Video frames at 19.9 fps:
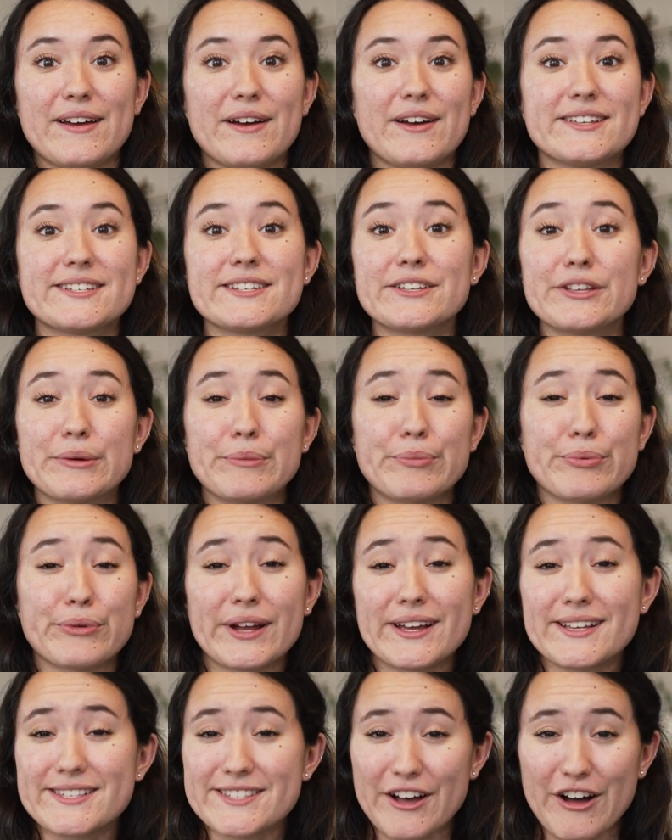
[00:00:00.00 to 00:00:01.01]
until it
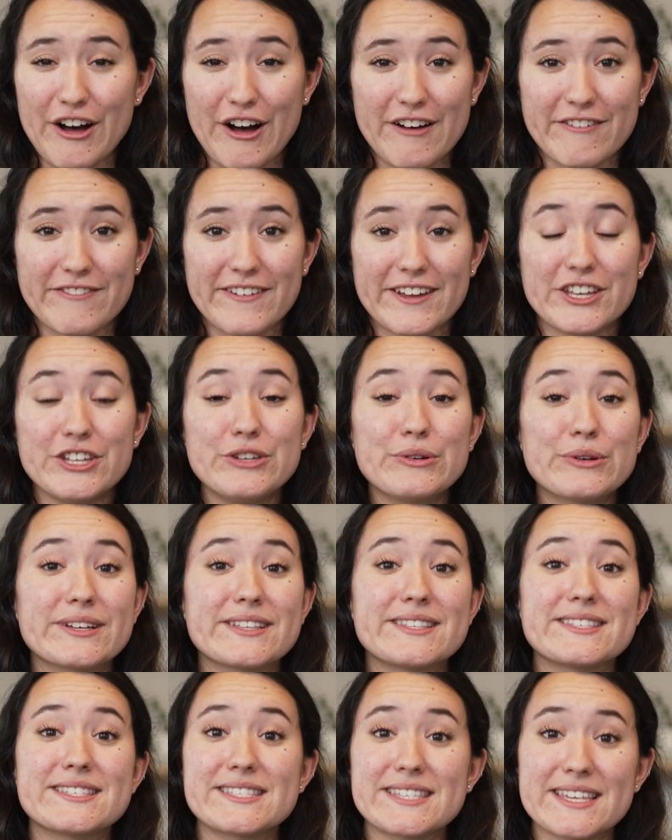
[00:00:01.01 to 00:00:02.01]
breaks off and you
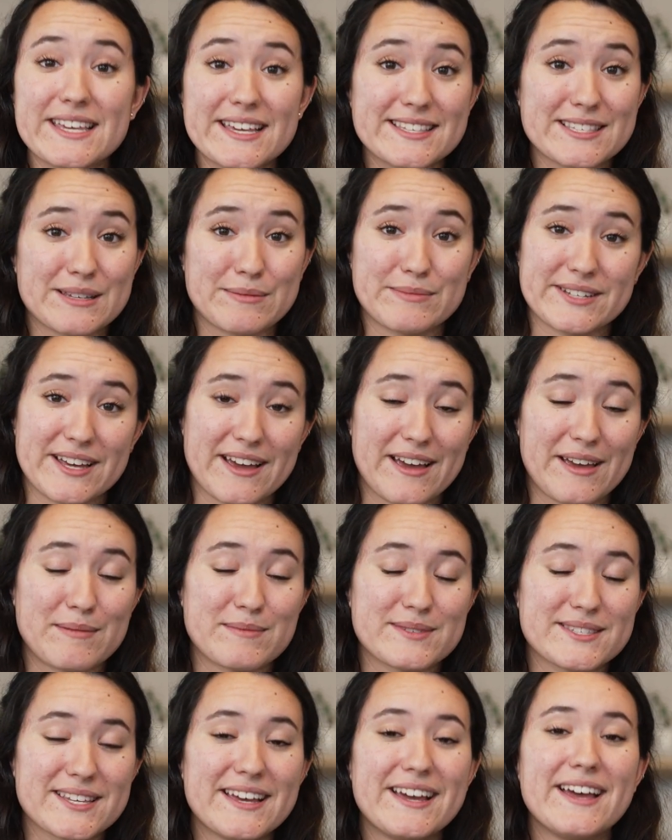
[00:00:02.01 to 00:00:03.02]
can see
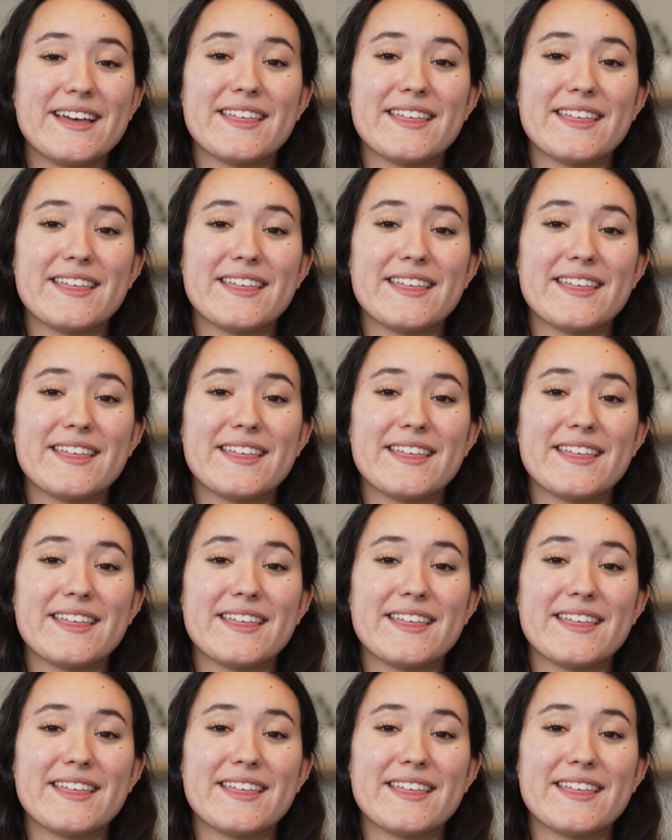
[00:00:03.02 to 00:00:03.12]
sometimes